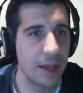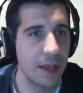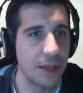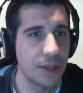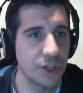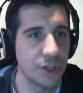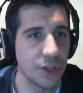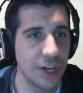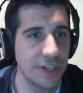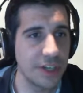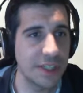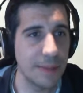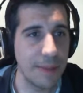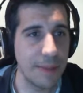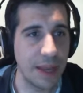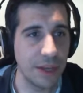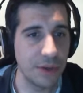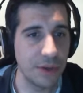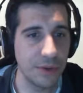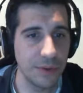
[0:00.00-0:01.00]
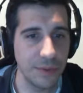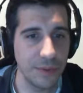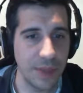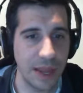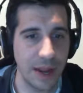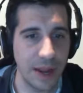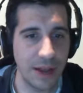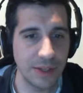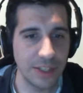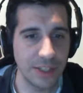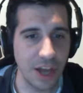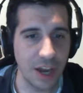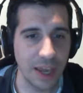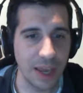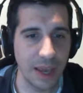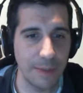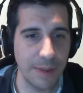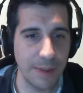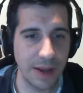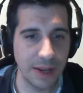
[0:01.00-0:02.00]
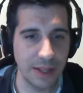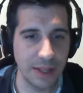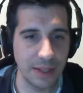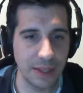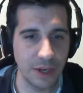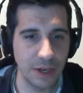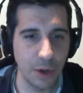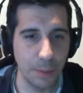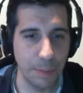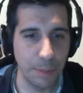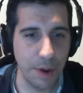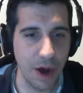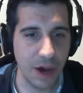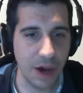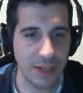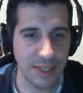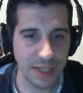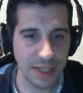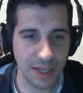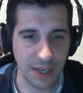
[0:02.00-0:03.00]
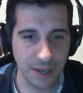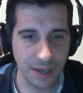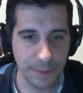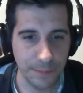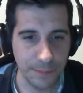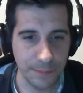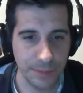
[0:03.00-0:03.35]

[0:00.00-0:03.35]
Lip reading: here's the menu, and I was talking about it, you know, pausing.